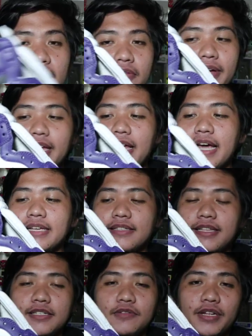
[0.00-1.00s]
By the way
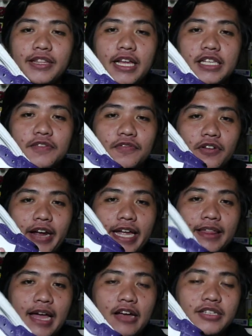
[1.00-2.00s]
guys, this retails for
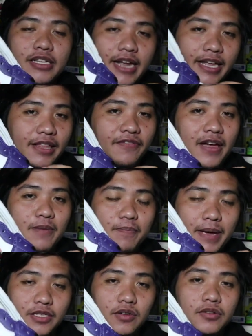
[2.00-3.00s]

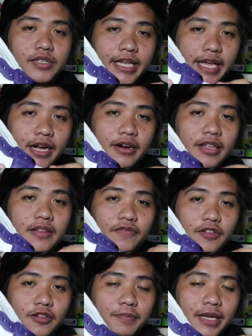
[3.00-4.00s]
8,095 pesos here in the
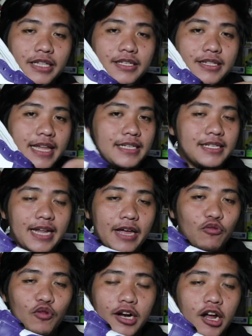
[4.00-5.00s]
Philippines. That's
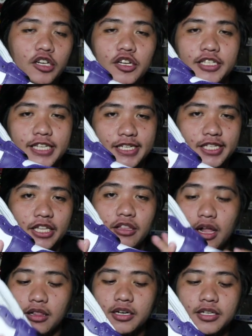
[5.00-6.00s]
like $160.
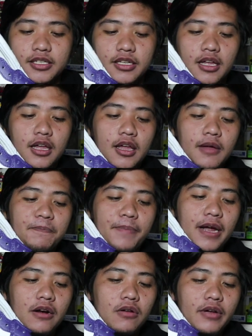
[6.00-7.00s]

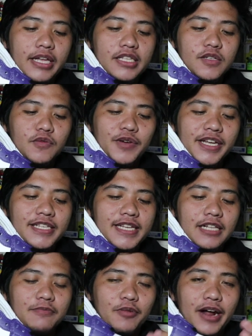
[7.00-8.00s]
Pero it's
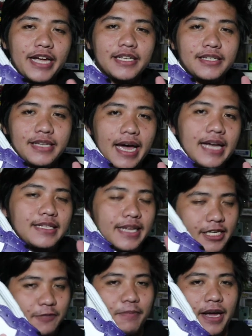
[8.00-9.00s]
resale price as
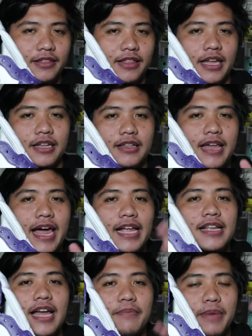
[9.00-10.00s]
expected
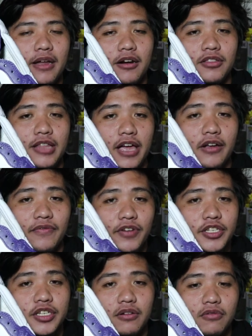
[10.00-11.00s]
dahil nga meron tayong
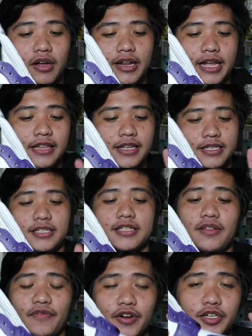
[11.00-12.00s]
version 1 and this is
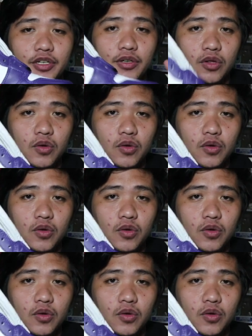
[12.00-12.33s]
the version